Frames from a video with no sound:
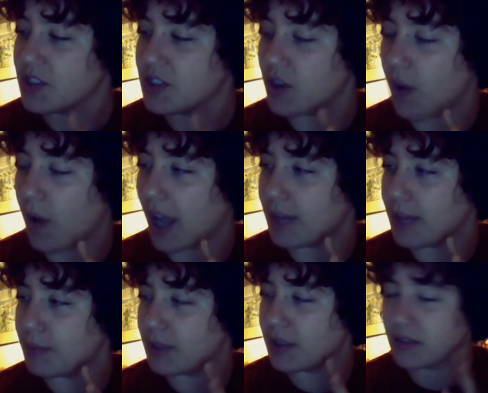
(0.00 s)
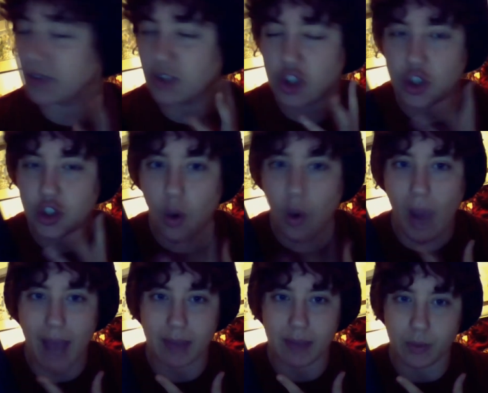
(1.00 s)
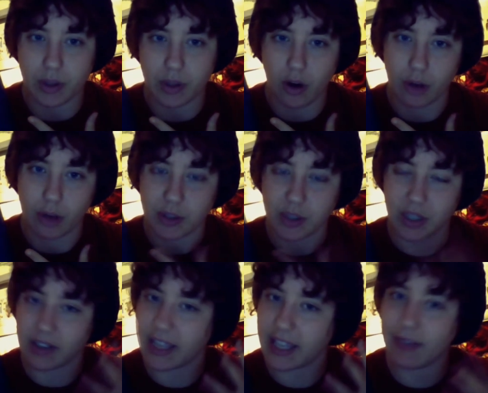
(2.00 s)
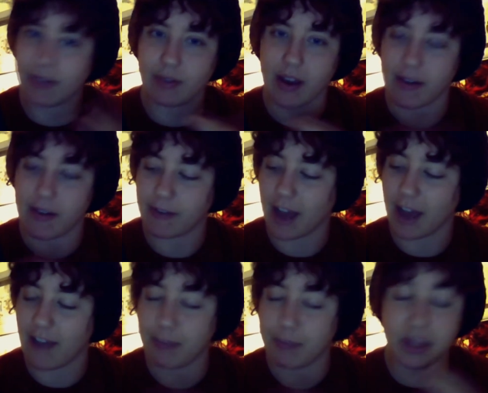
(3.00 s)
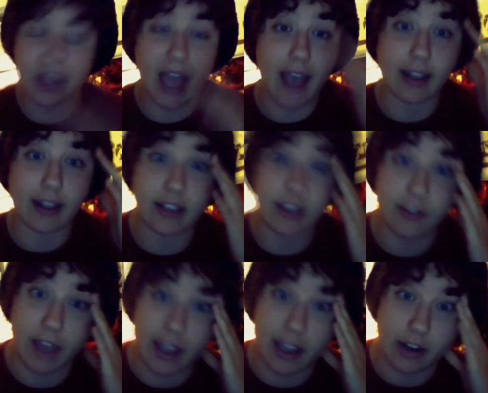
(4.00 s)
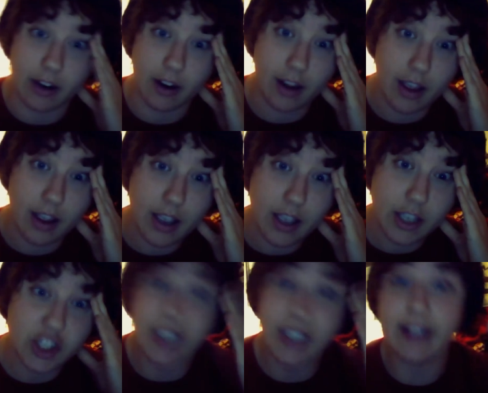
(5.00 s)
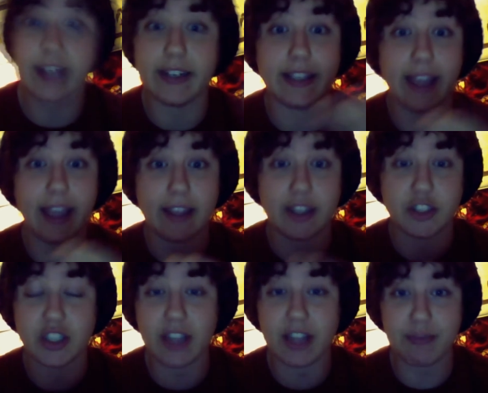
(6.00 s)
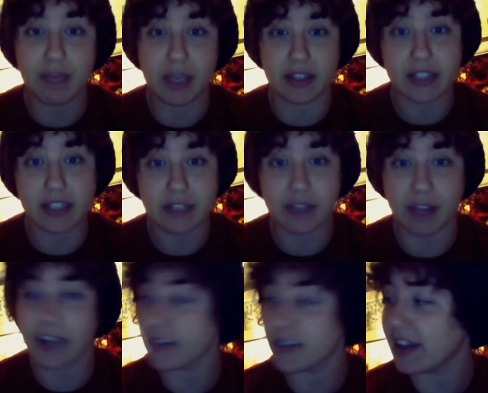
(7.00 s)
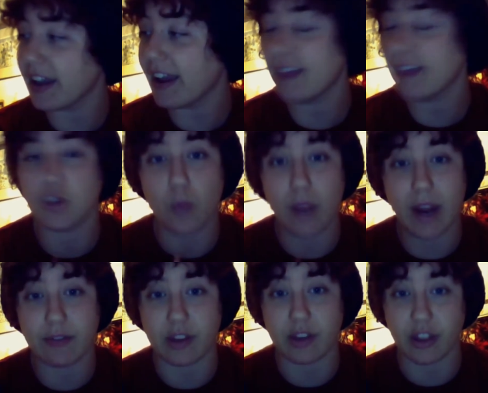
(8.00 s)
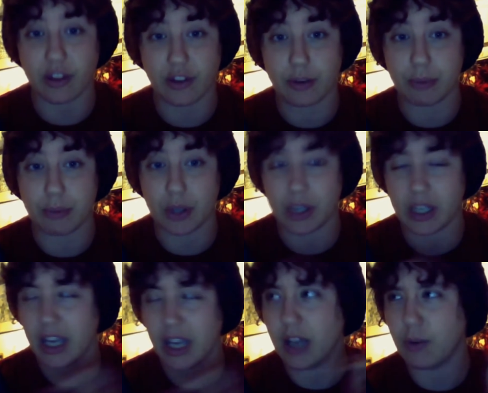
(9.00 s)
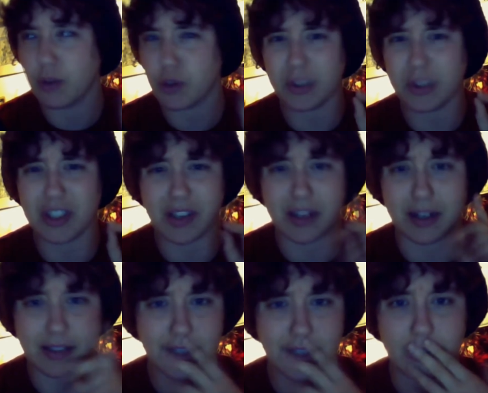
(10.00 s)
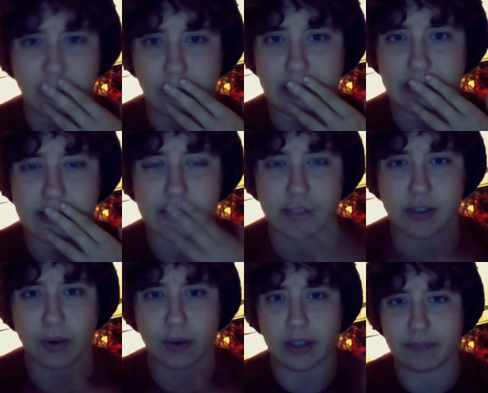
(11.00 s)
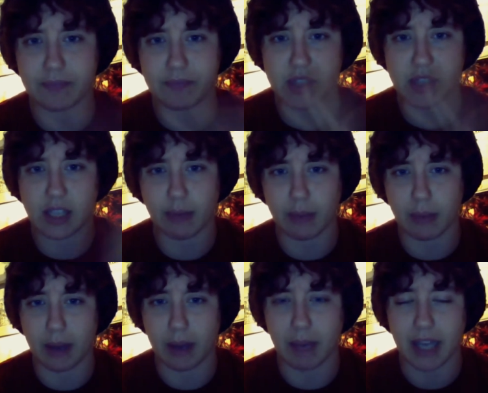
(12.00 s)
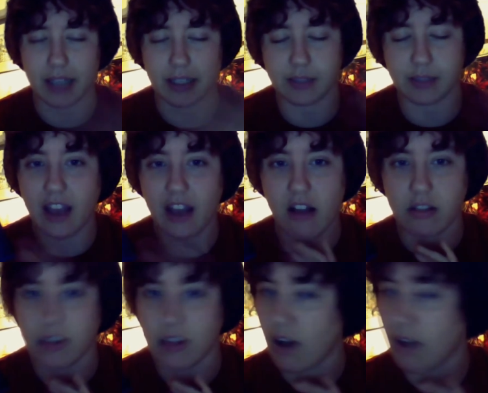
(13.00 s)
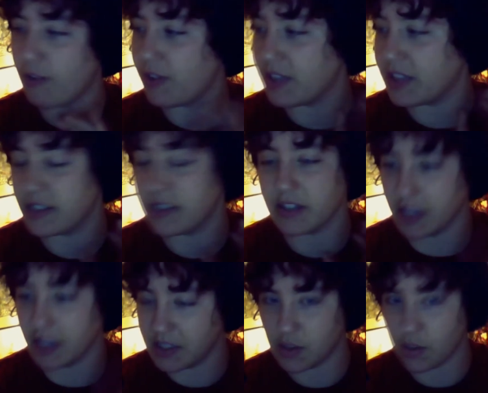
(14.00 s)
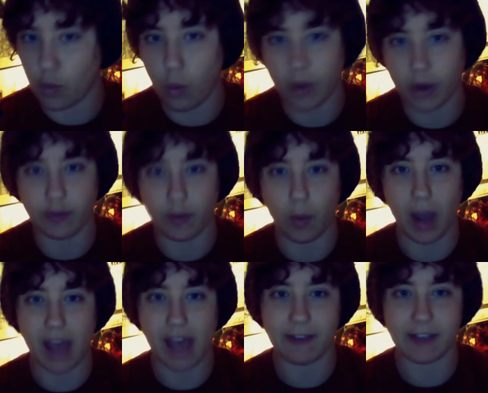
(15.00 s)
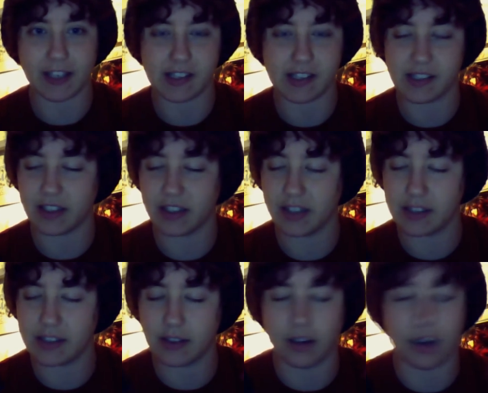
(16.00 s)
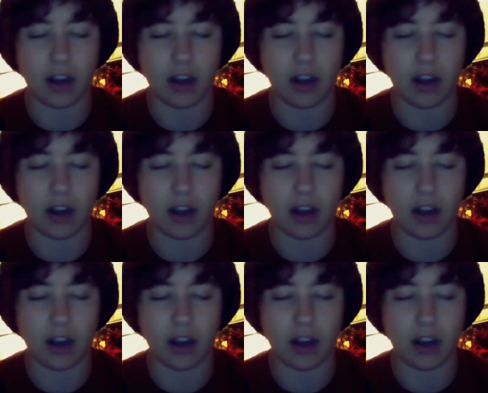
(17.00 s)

So I am so happy with The Heart of Betrayal. I gave it a 5 out of 5, but that cliffhanger, she did it again. She left me on a cliffhanger. Now I have to wait for the third book, which only just got its title released, and it's totally skipping my mind. I love this series. It's a wonderful YA fantasy series.